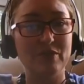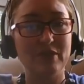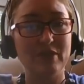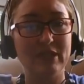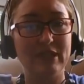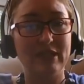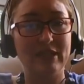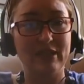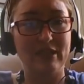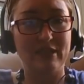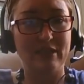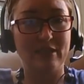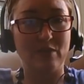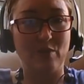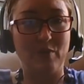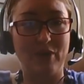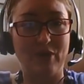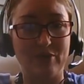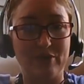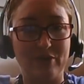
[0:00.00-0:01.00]
eat anything
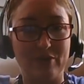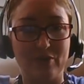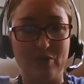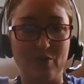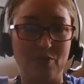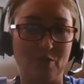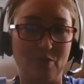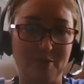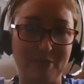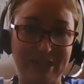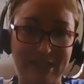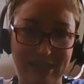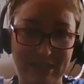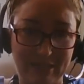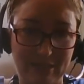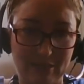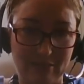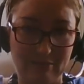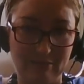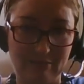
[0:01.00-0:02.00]
weird that you don't normally
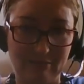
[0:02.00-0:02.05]
eat.